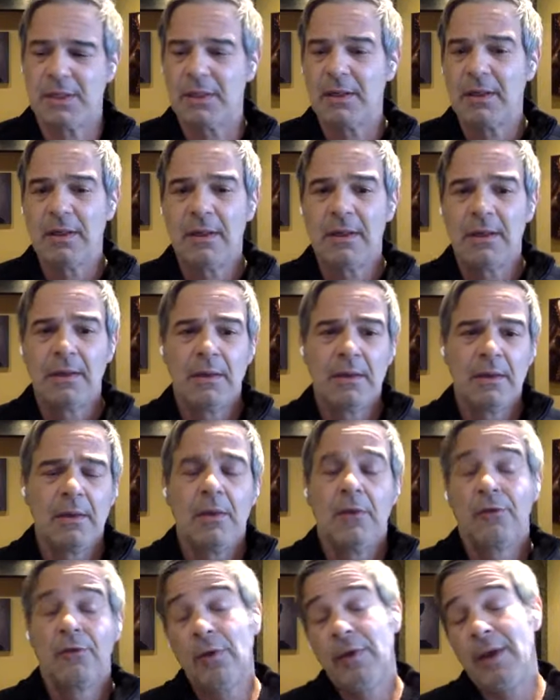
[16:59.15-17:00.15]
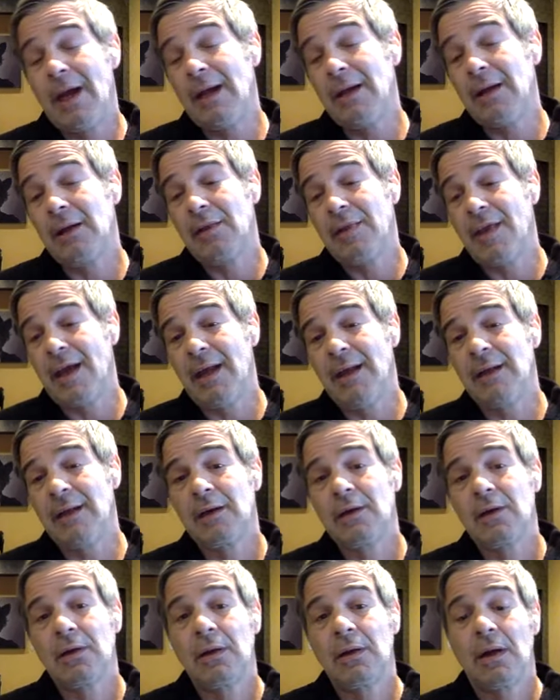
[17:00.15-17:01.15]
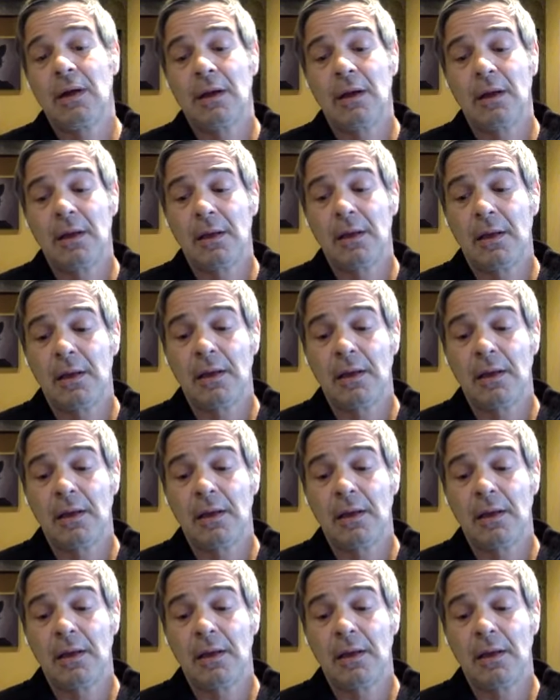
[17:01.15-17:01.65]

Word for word: And so that then uh,